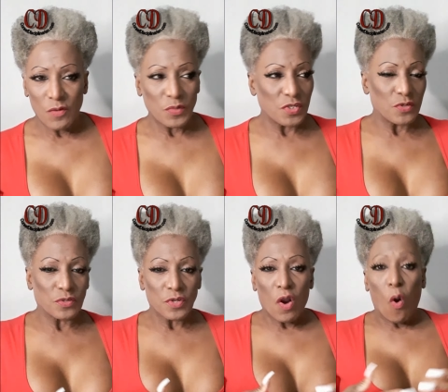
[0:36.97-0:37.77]
When
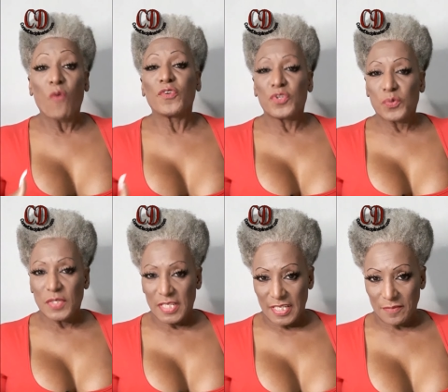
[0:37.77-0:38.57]
you're
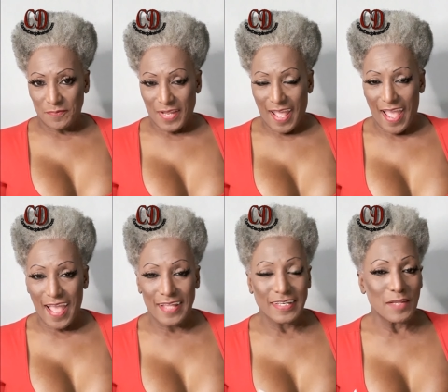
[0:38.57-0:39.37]
overdoing it,
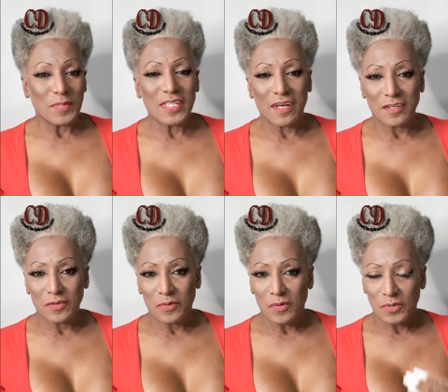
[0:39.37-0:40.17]
and let me tell you,